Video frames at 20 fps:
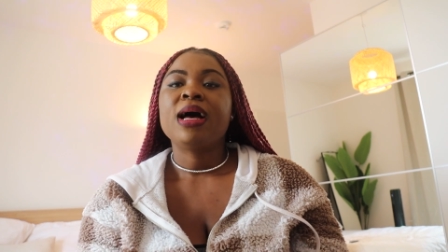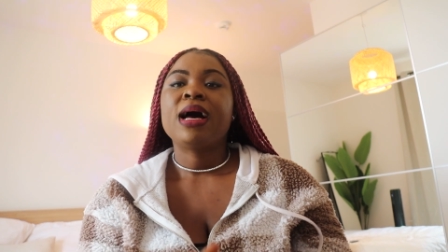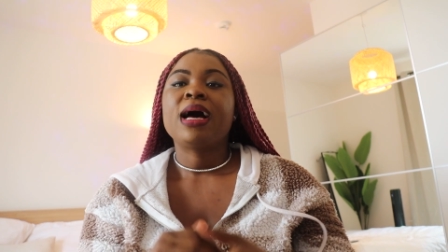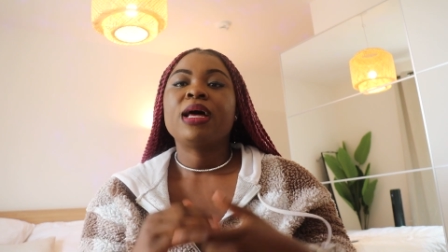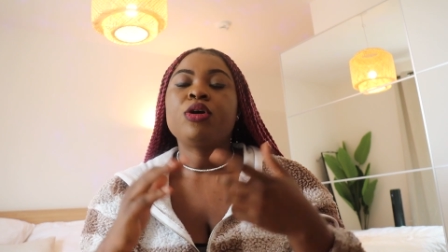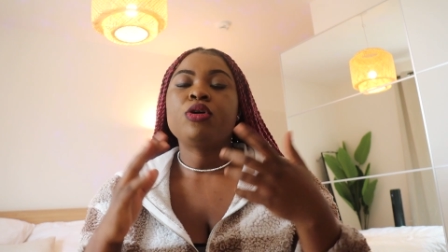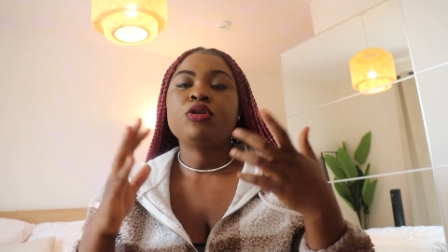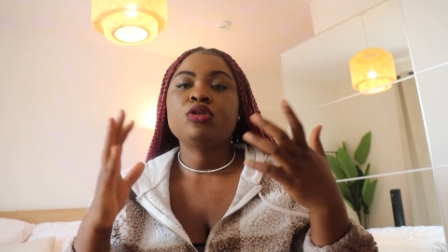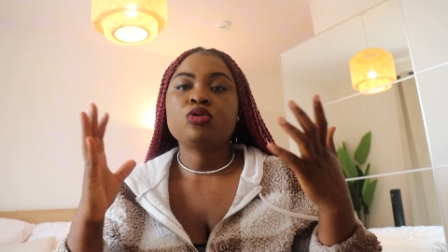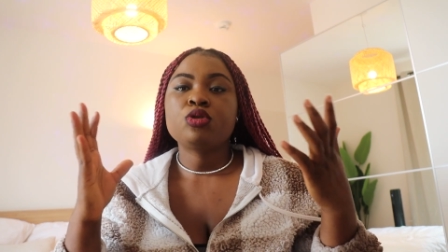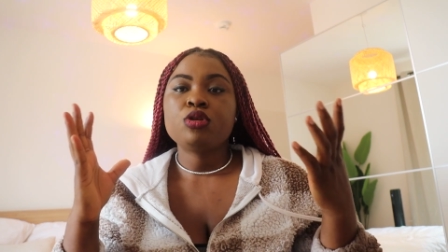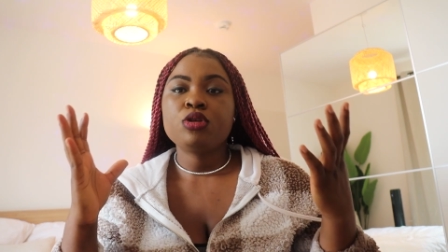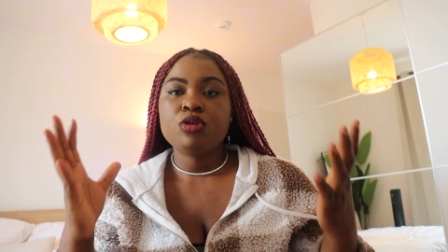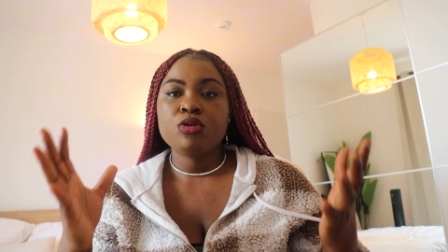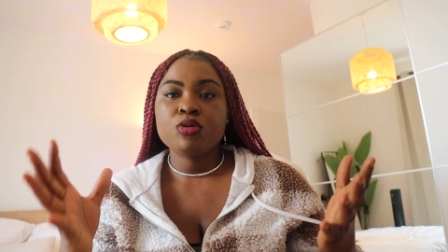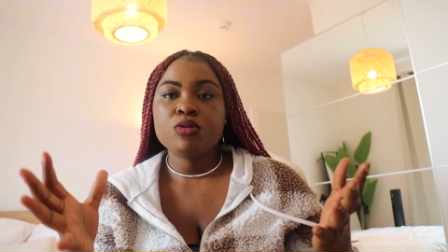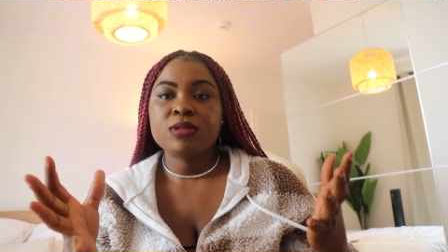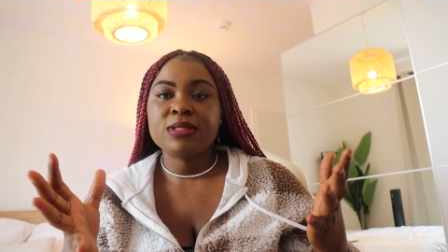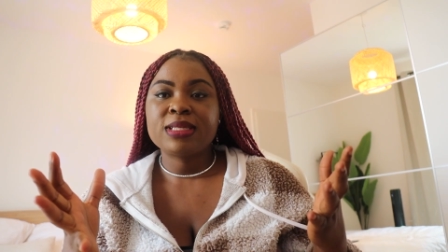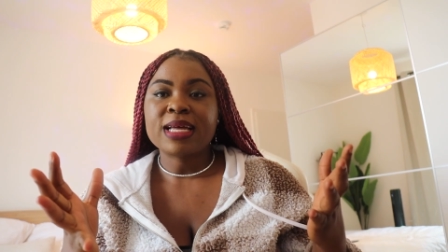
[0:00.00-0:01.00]
and also
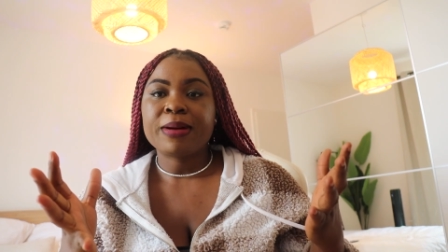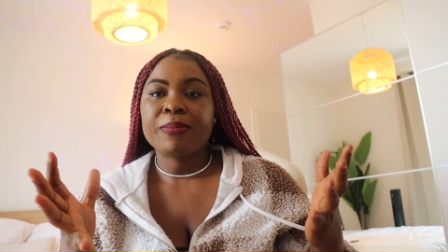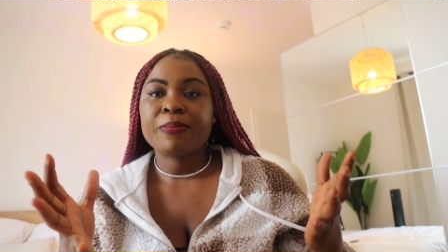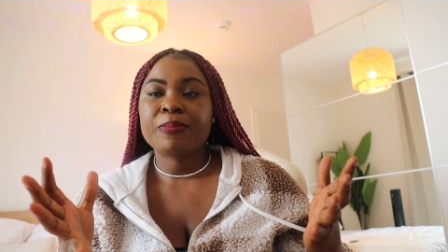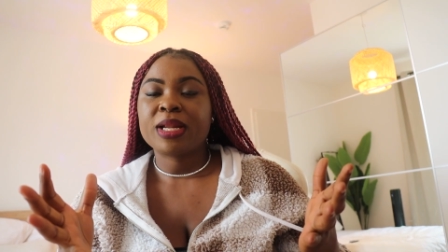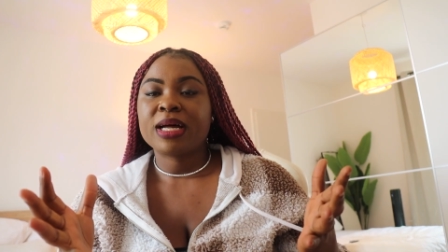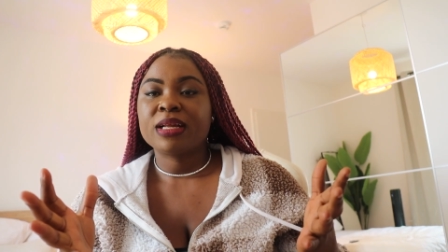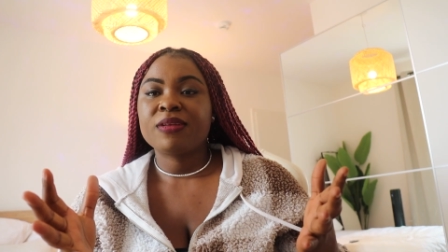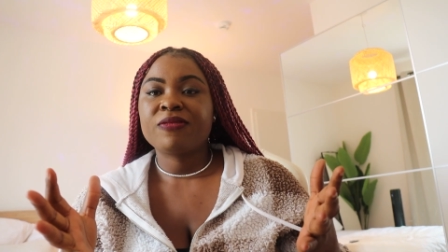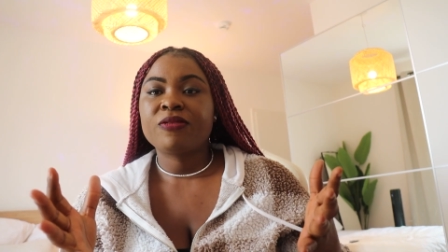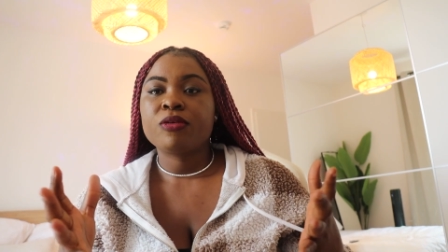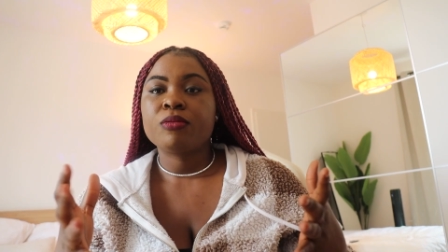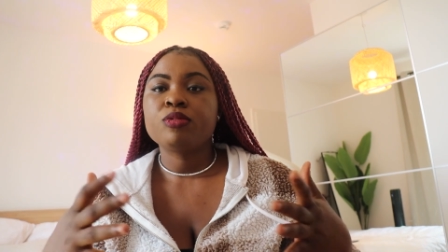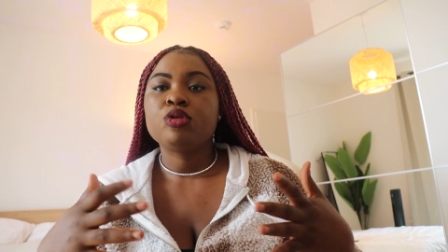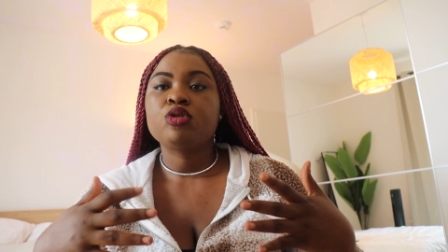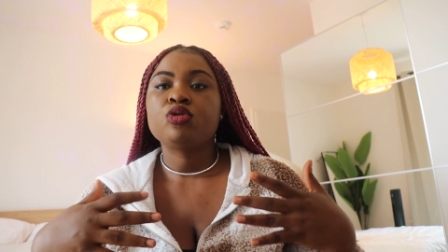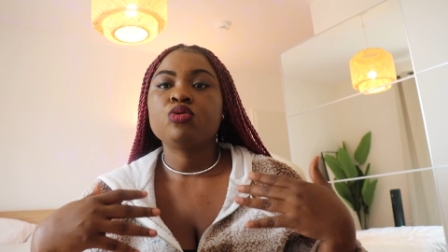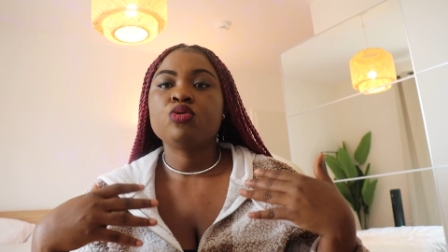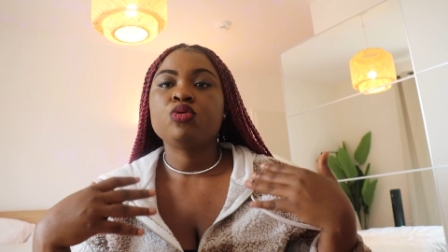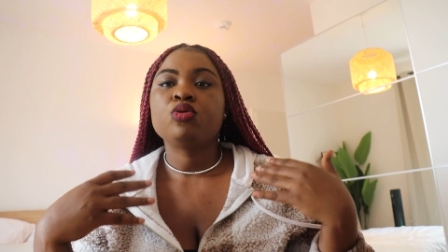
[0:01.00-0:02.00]
use that platform
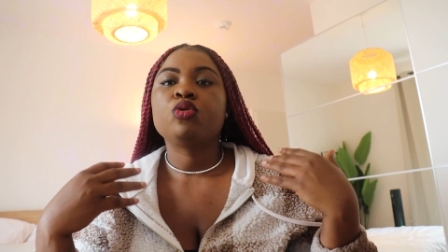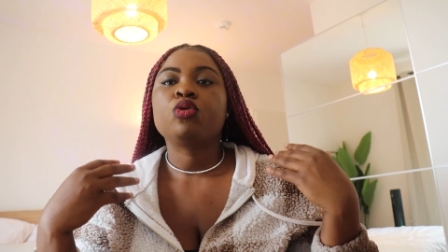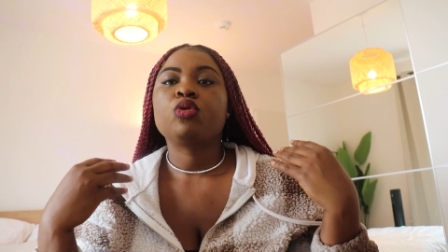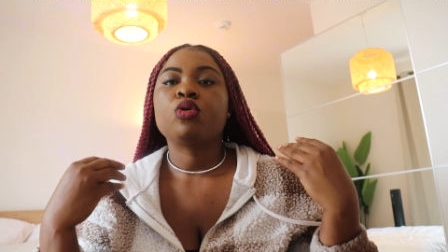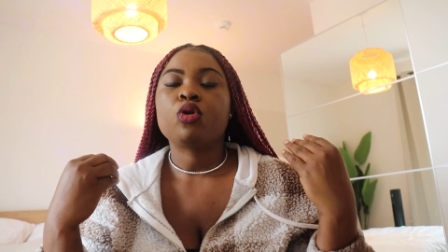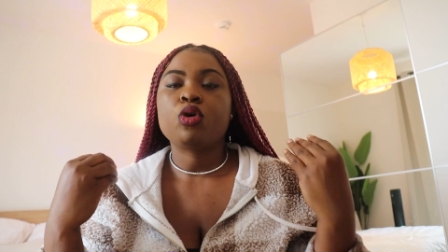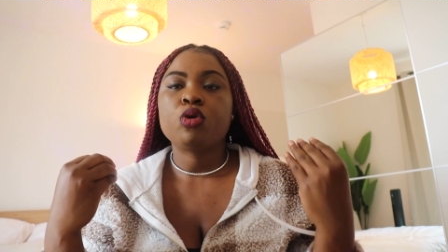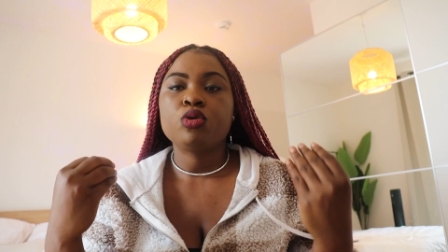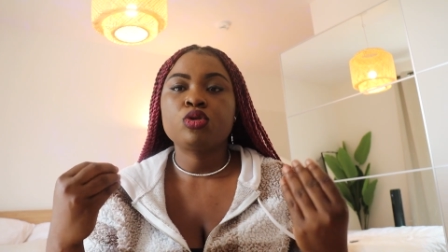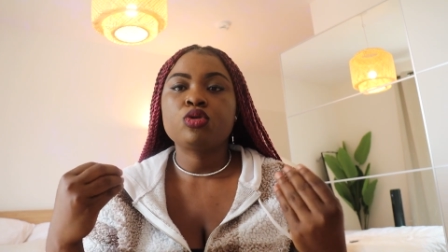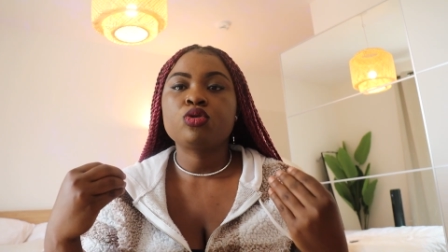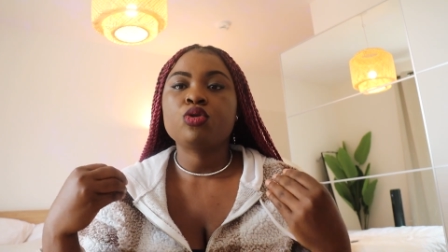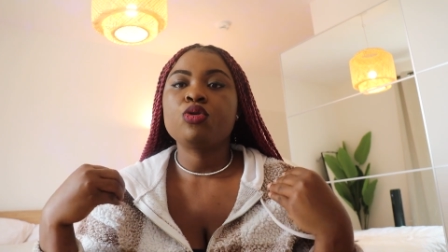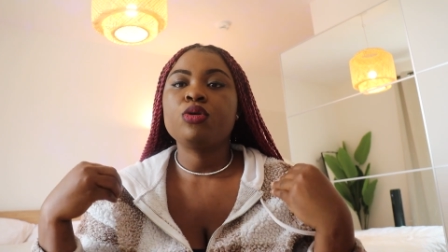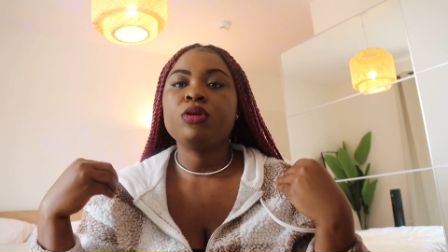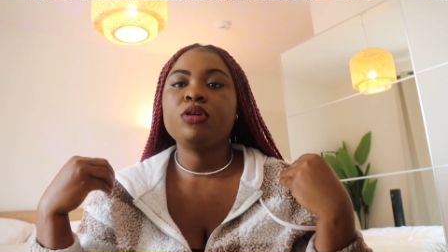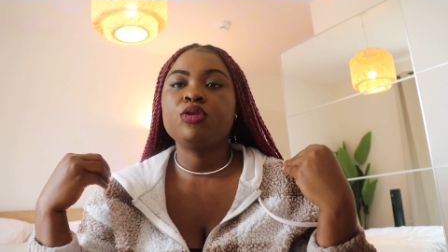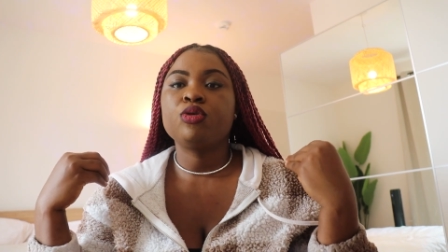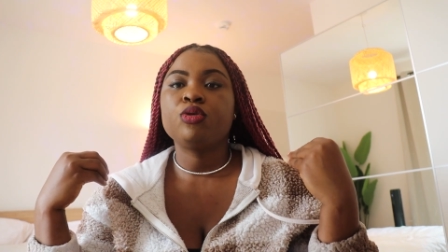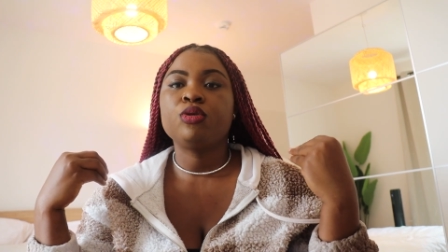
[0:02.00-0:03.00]
to
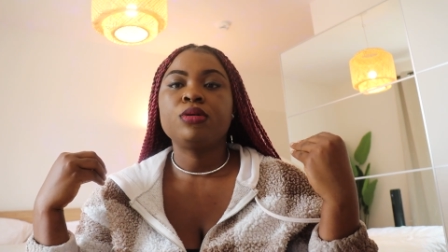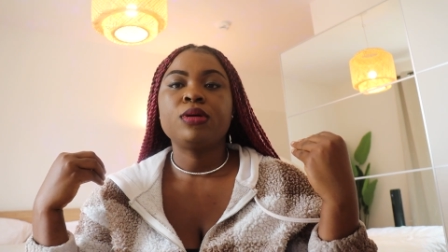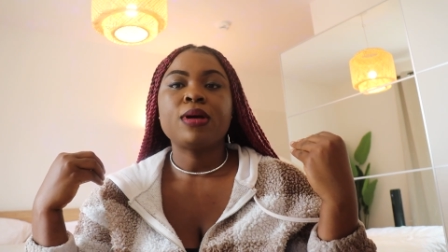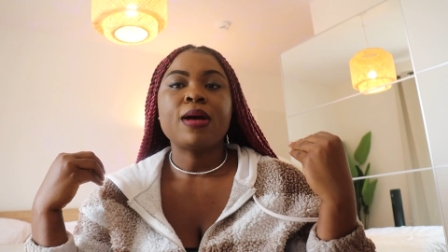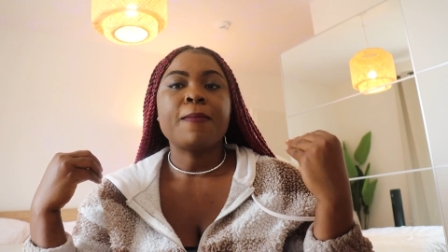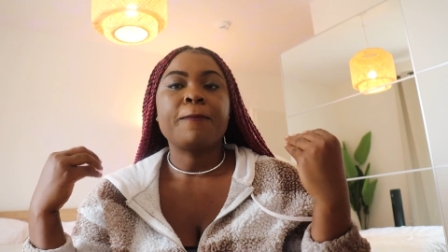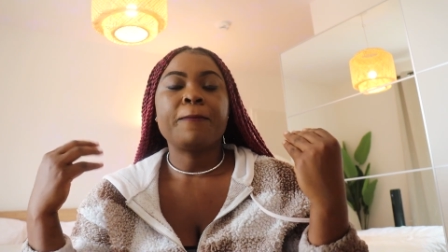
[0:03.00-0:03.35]
also, you know,